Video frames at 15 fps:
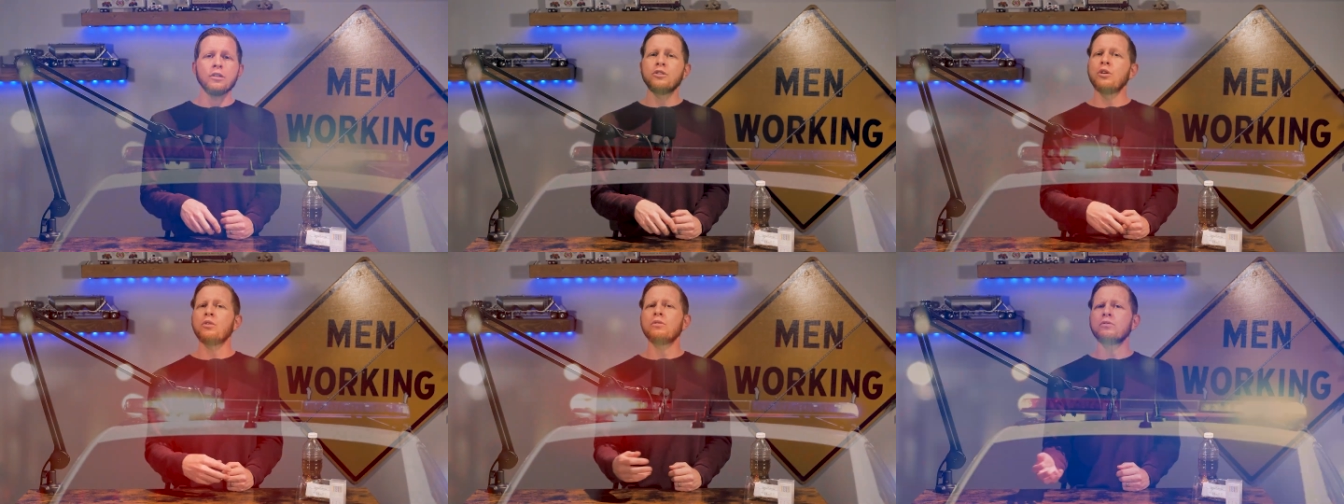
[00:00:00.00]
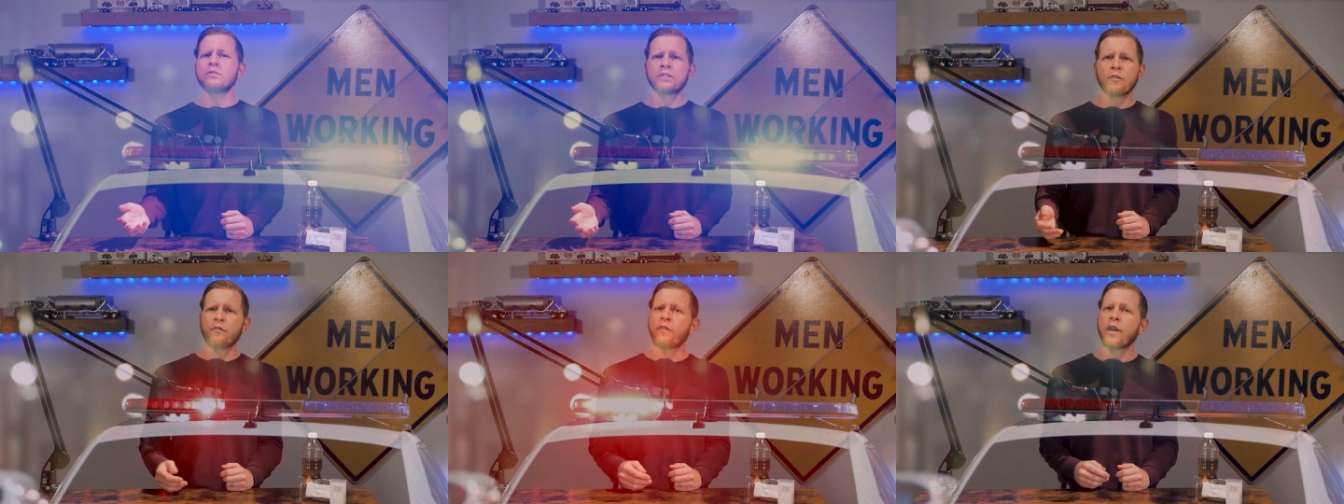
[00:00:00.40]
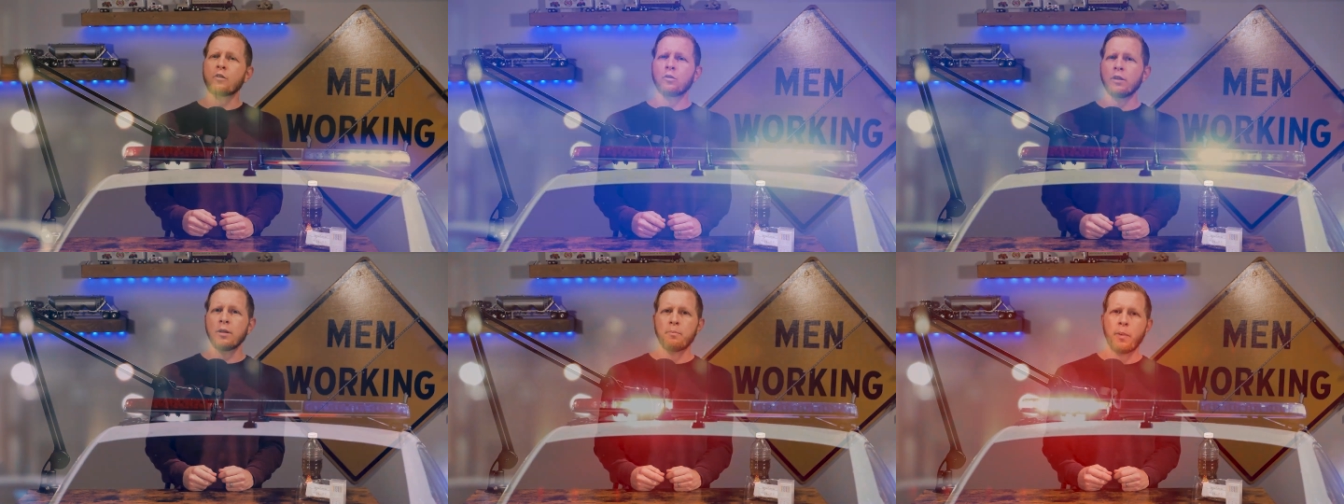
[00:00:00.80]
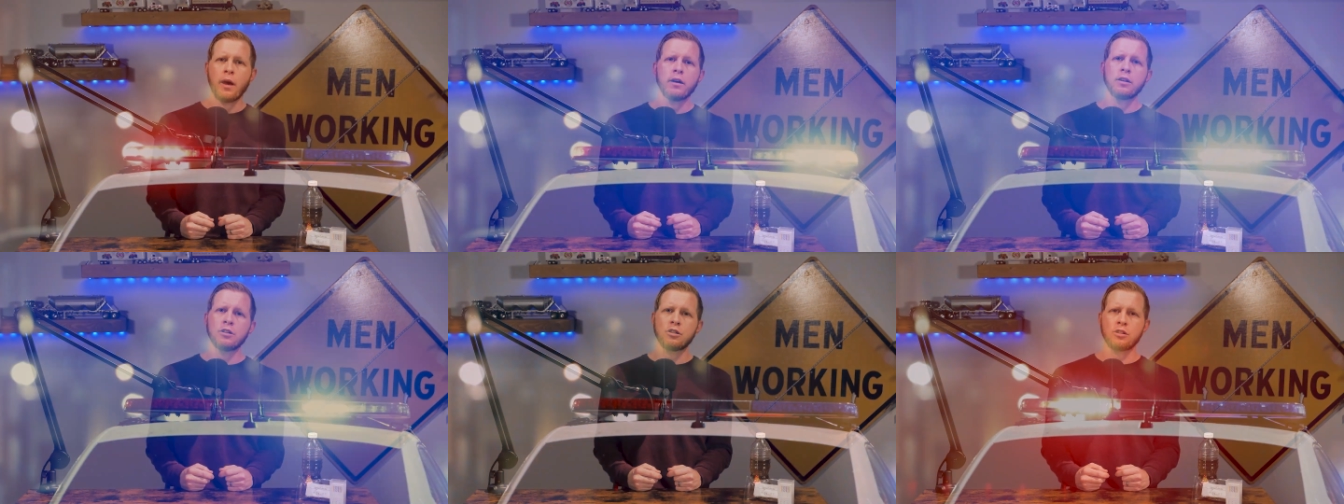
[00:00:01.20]
used to federally
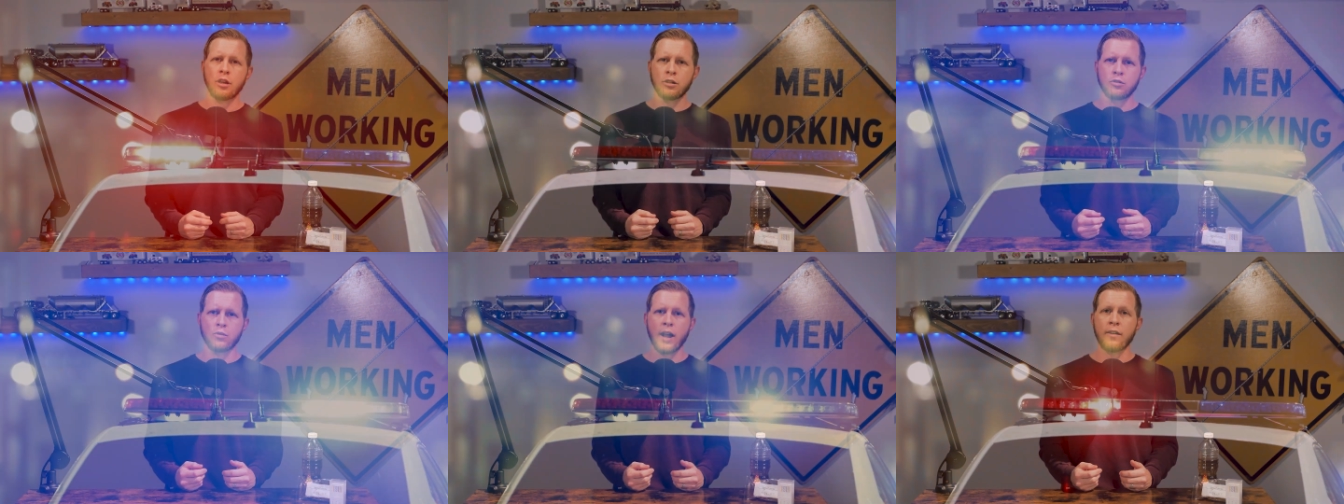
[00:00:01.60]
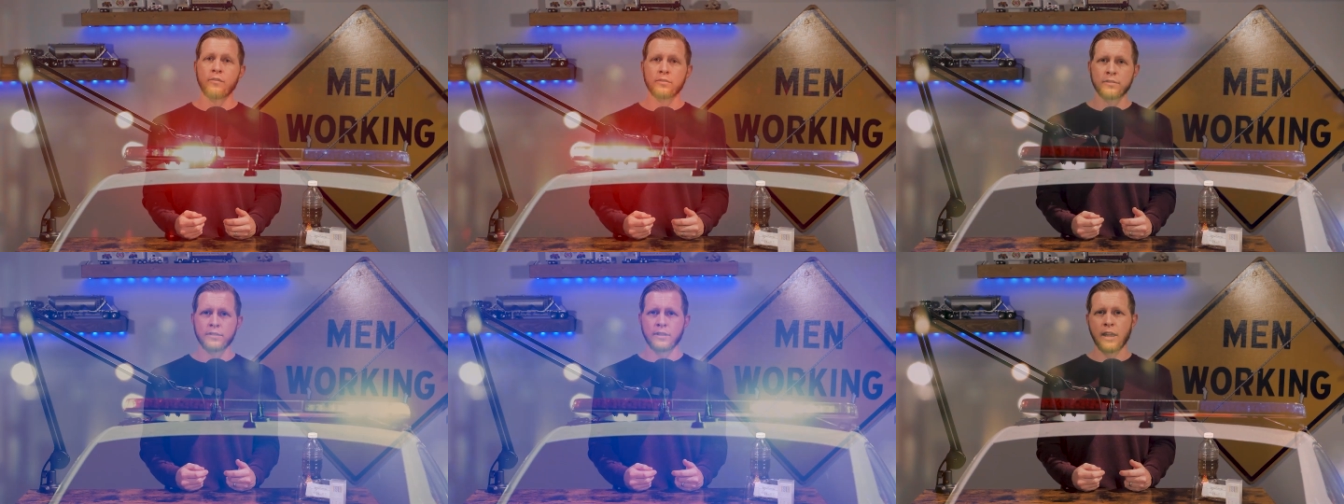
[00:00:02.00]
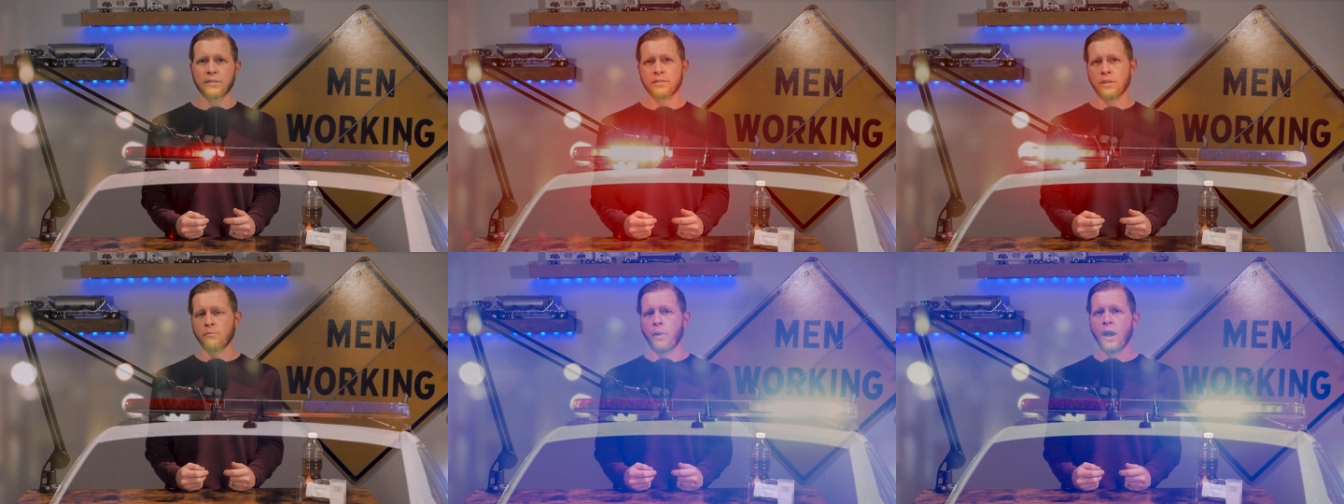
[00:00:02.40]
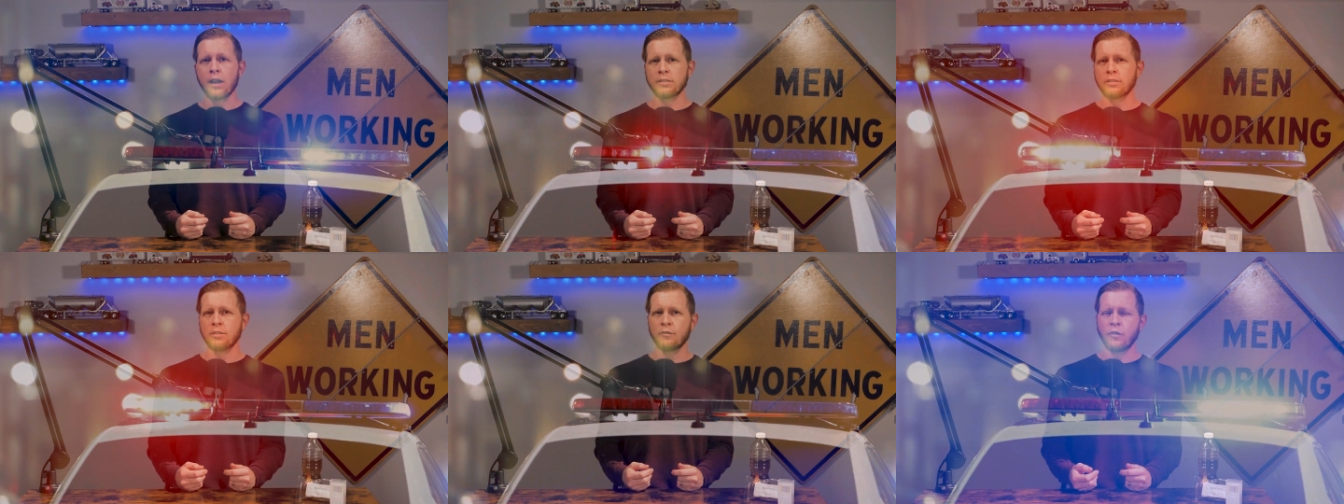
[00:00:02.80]
punish a driver's testing
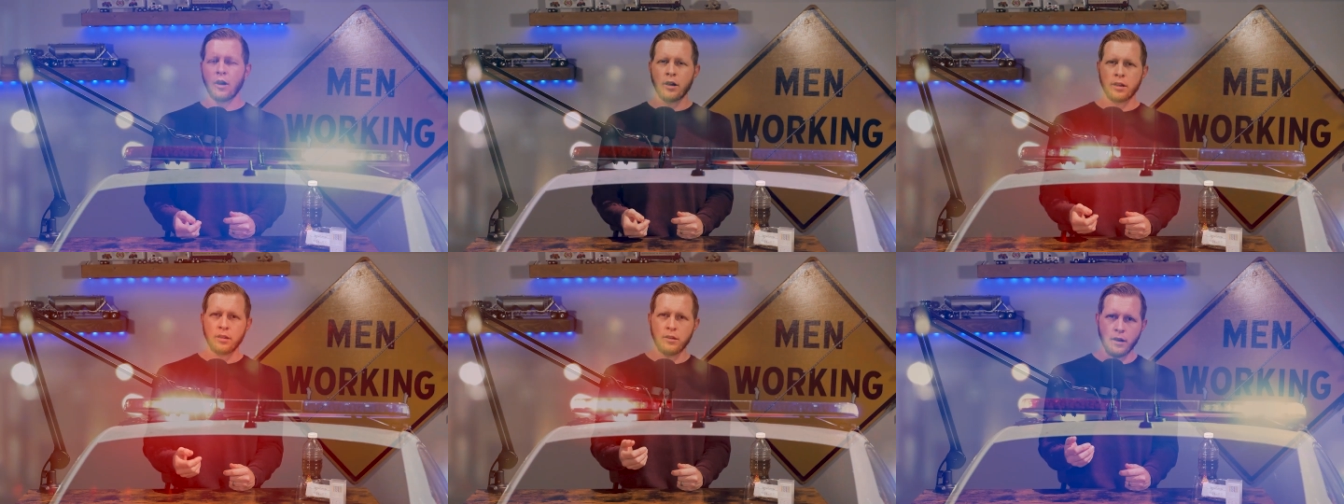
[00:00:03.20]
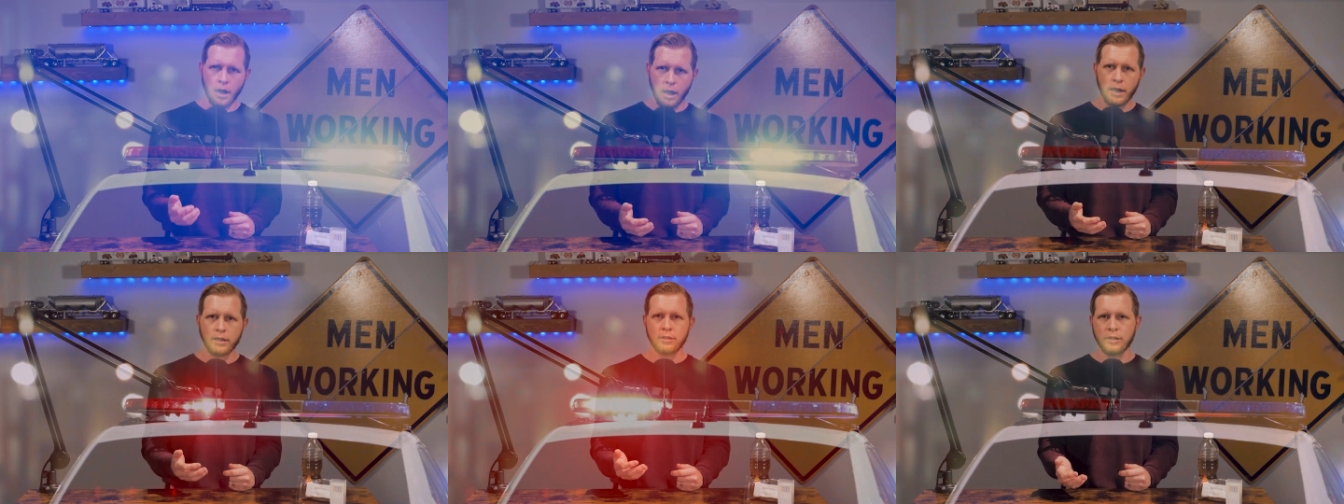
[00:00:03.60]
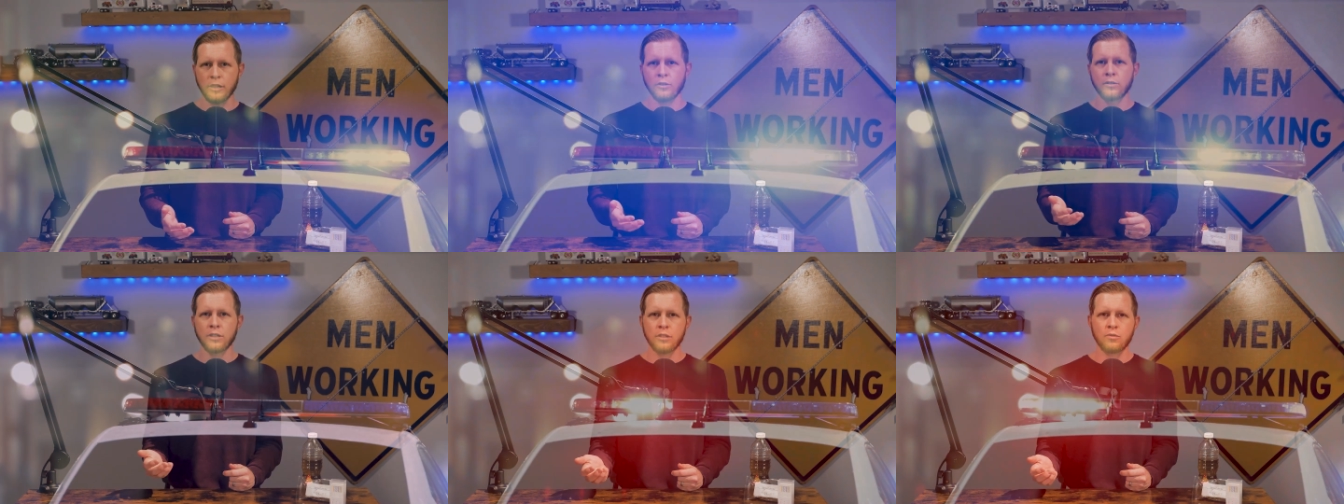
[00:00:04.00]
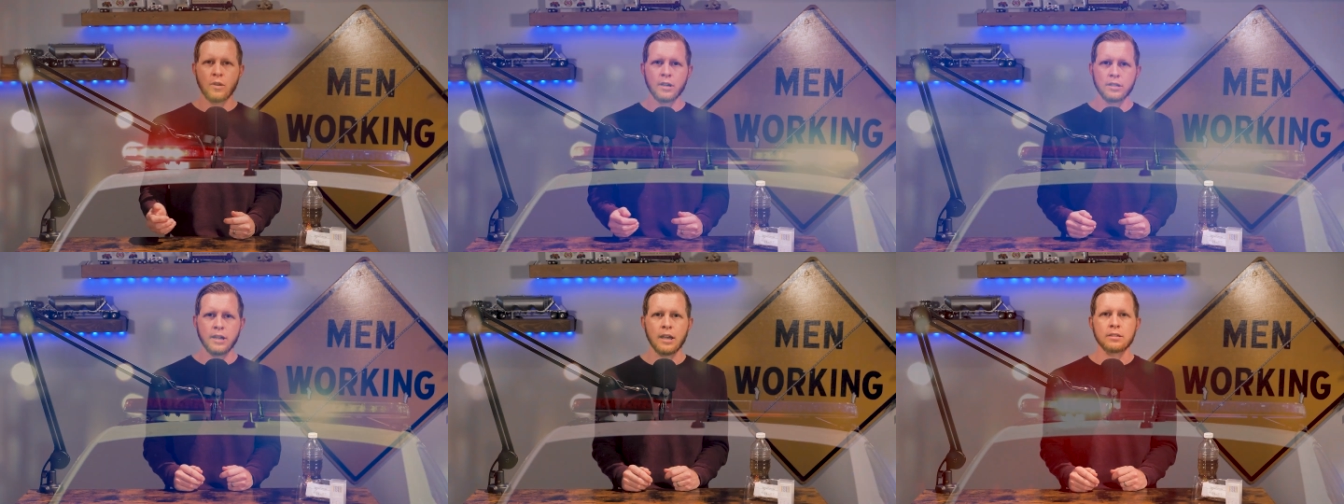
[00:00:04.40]
positive on a non-DOT
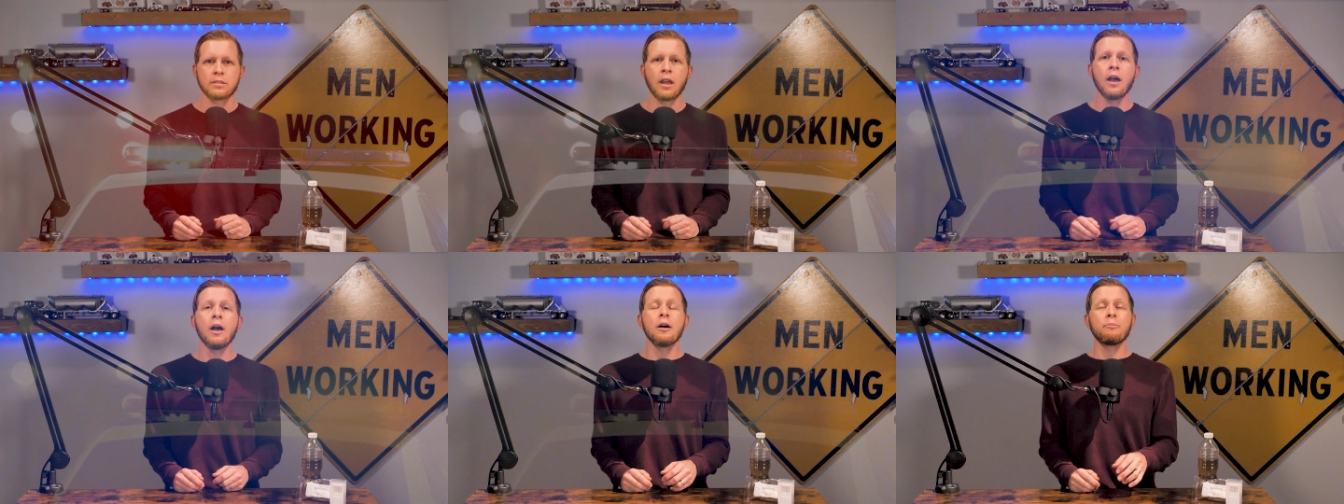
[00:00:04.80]
drug test.